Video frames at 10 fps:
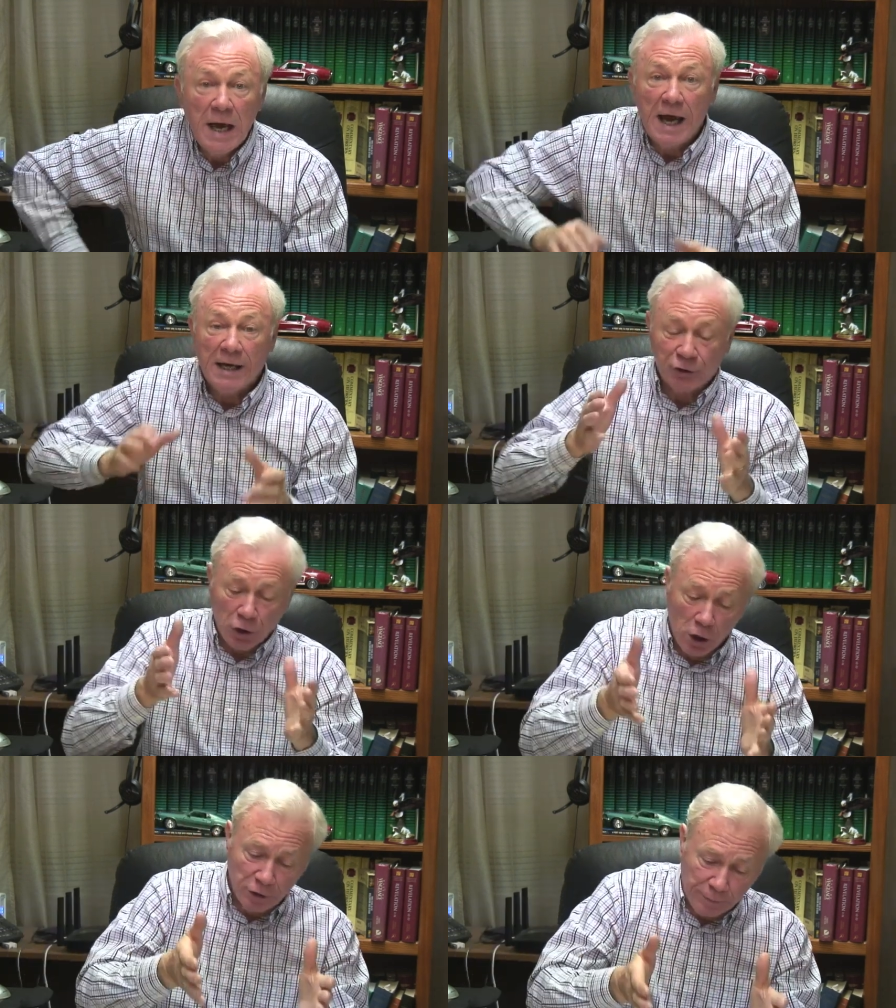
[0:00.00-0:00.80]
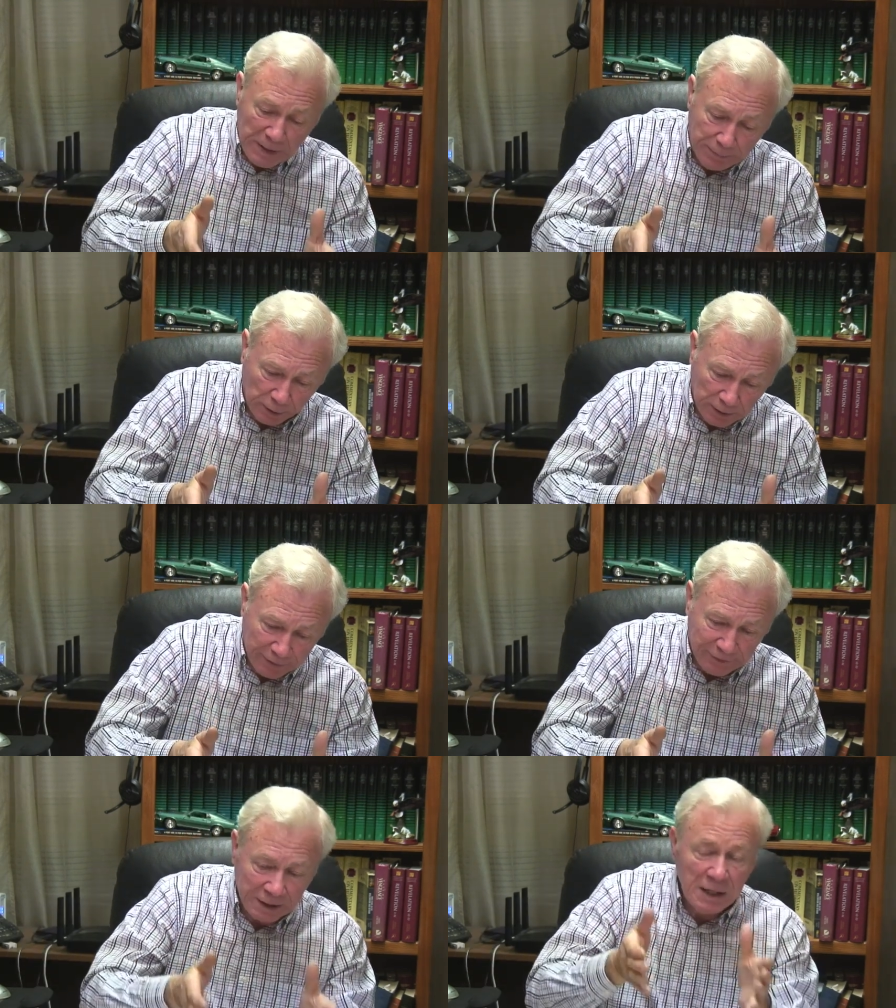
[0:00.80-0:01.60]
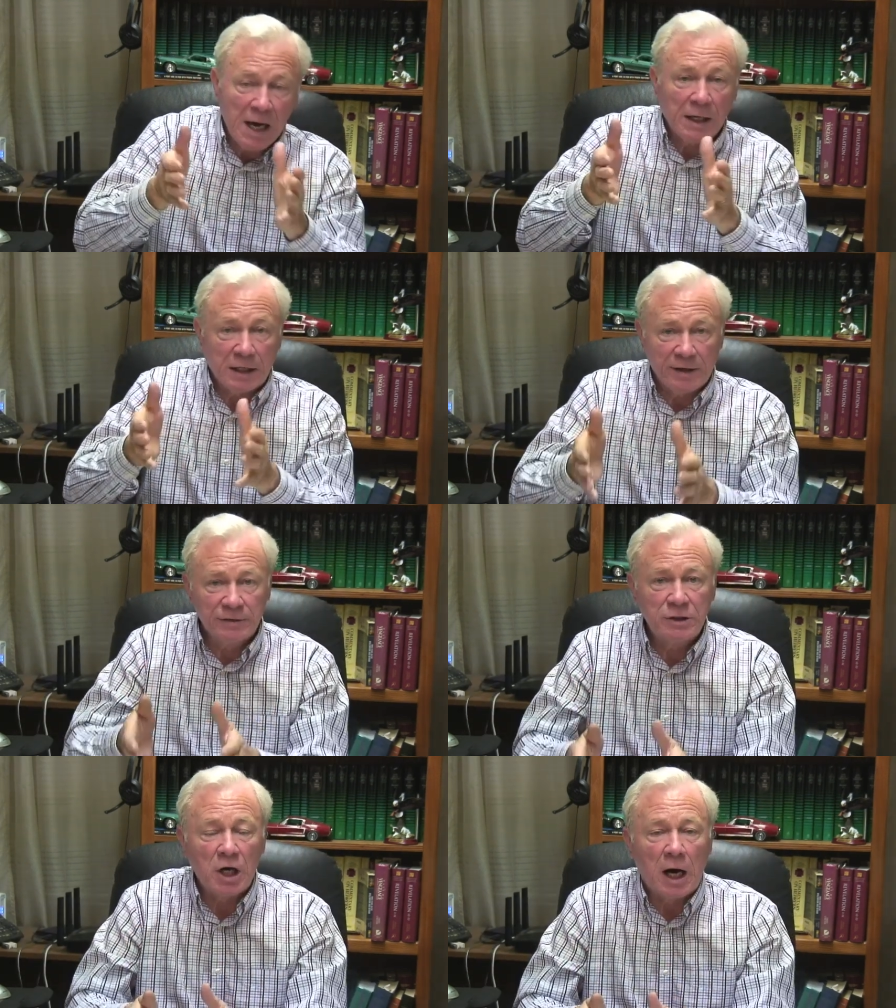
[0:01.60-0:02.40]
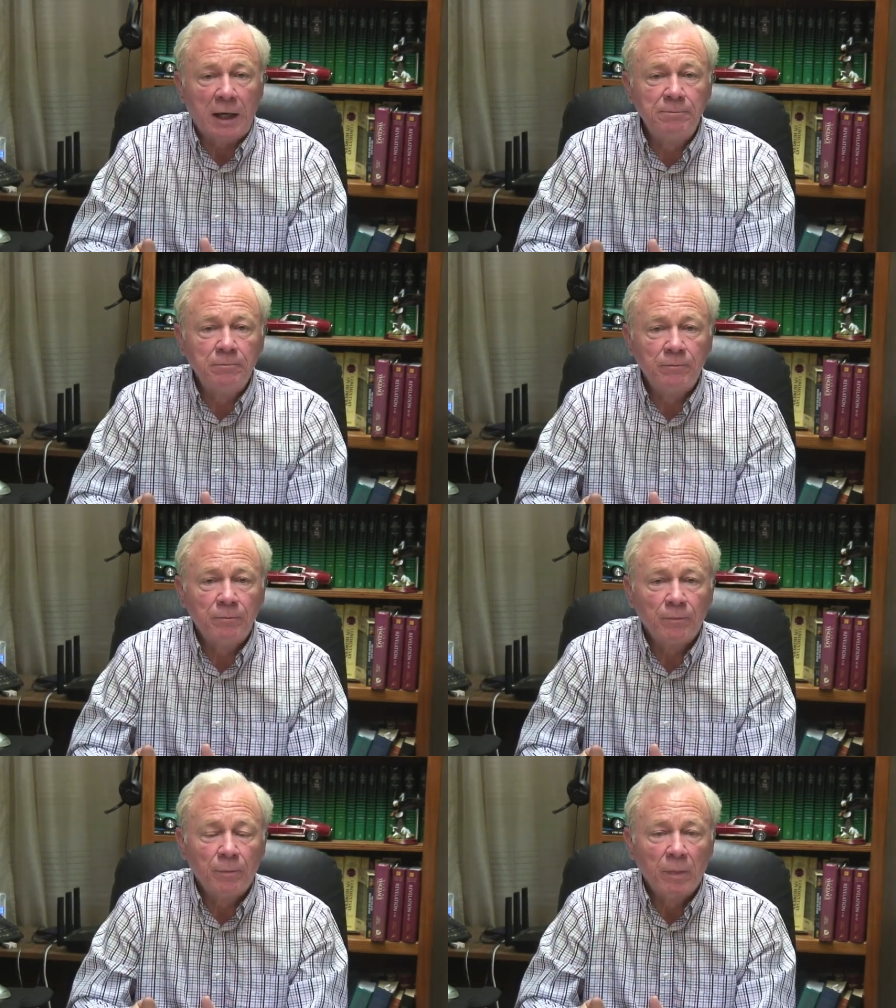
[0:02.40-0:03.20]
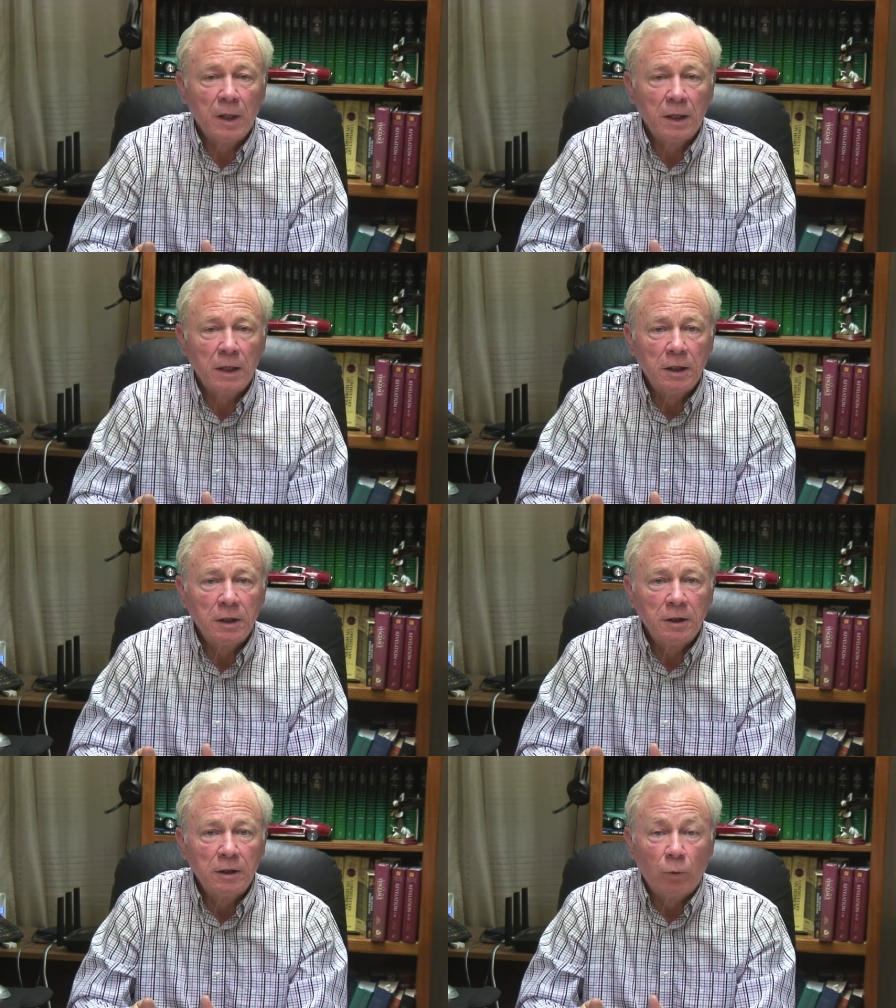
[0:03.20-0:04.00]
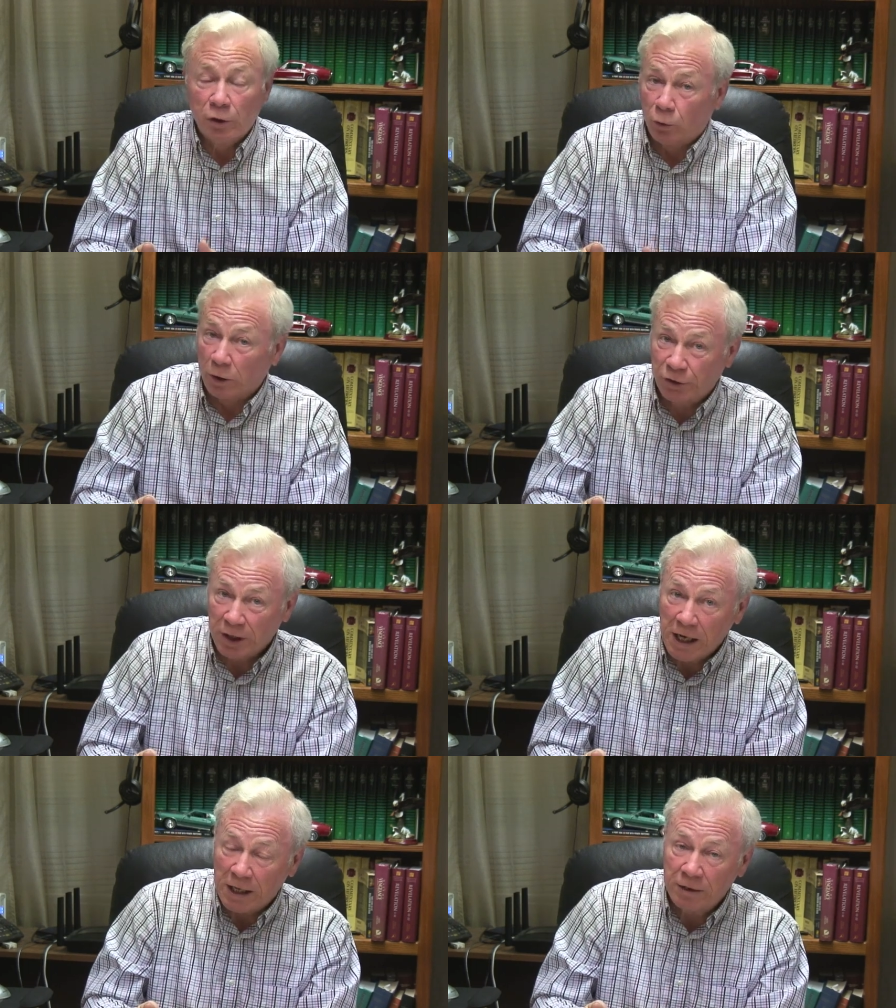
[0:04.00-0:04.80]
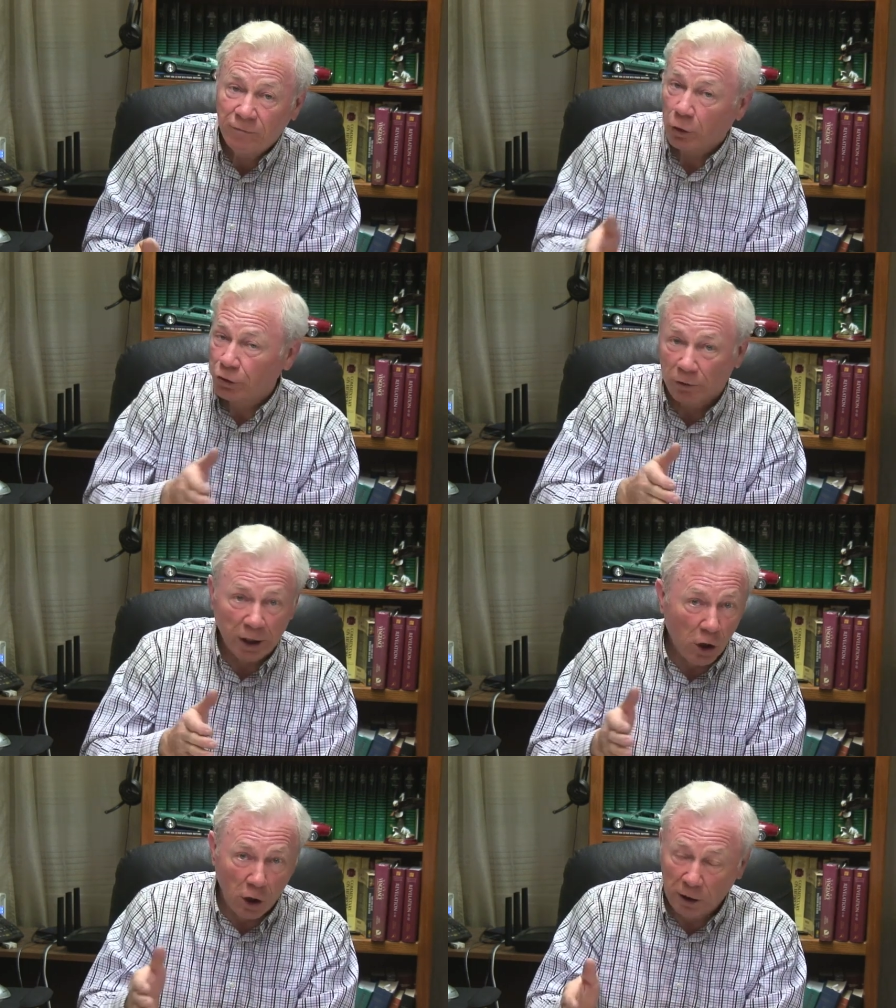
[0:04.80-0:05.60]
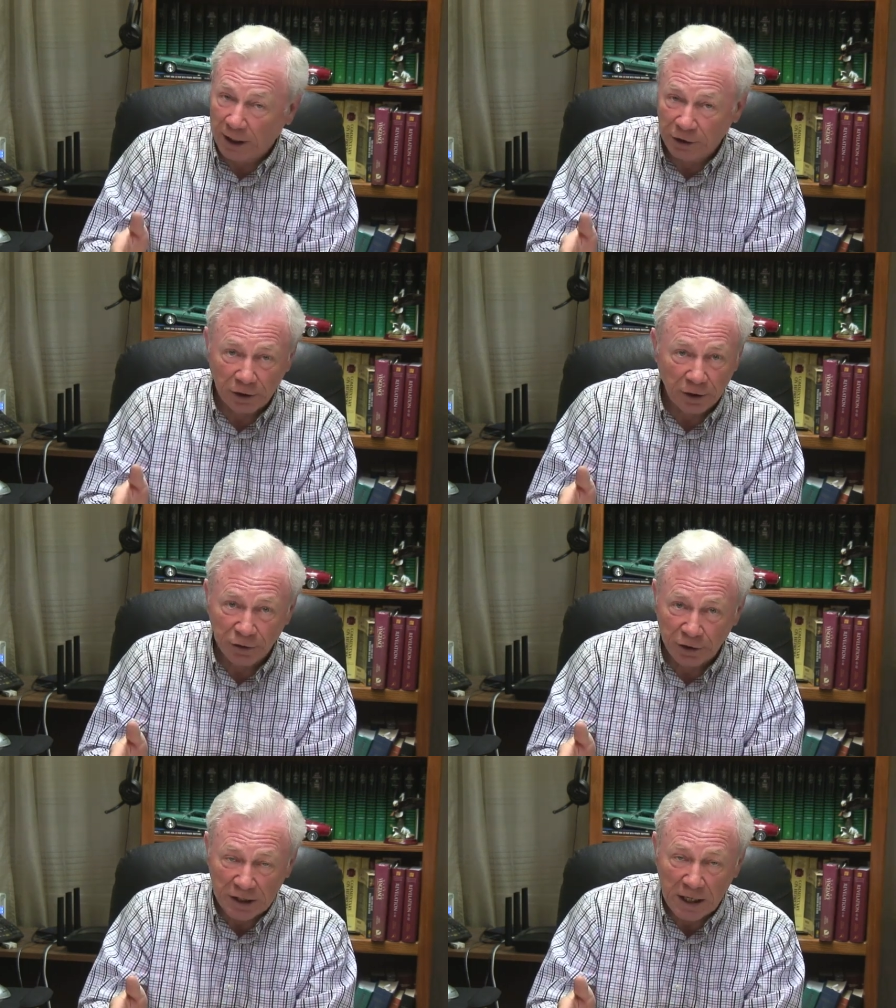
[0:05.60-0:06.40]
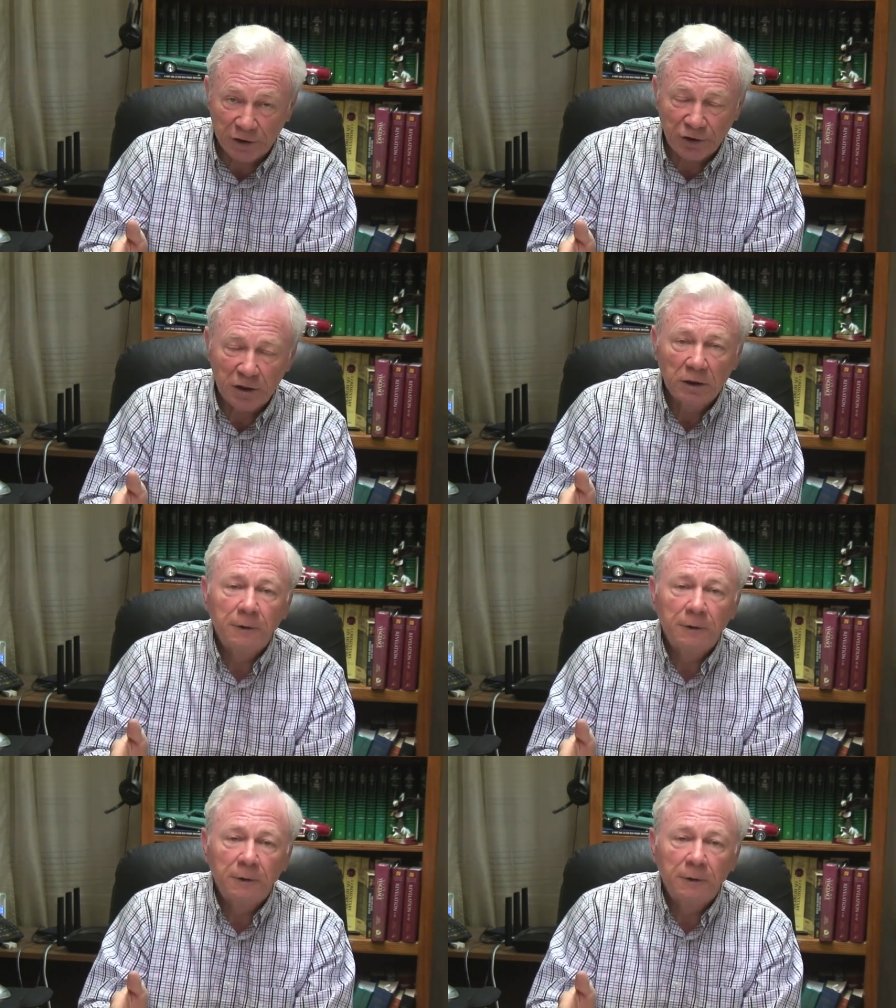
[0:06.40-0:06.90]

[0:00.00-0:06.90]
as all the people living at a given time which once again virtually all lexicons attest,